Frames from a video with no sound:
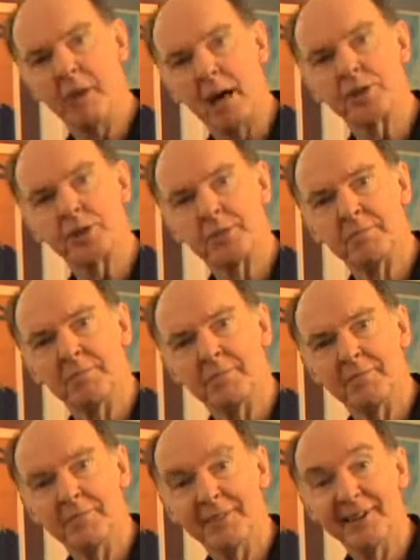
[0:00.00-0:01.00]
much.
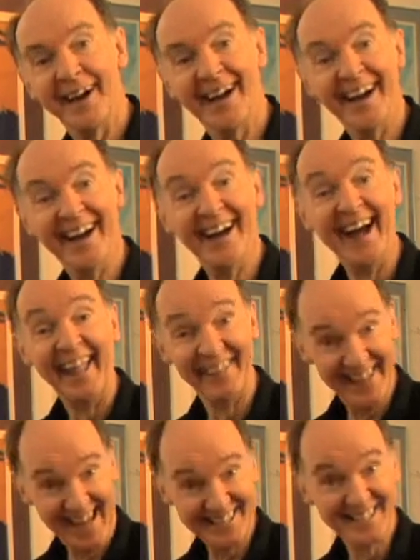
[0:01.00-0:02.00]
And
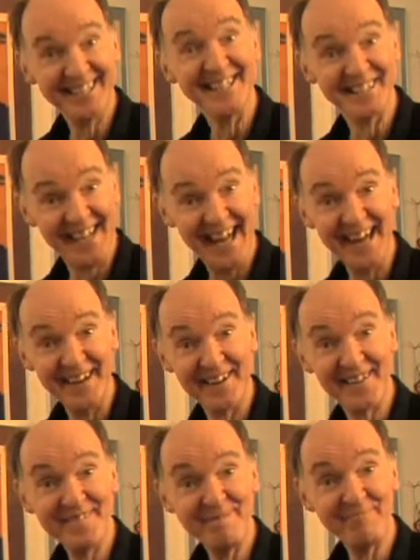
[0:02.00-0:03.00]
that is the end
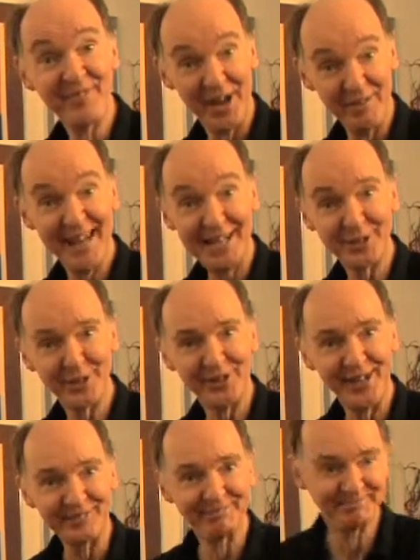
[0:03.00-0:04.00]
of that story.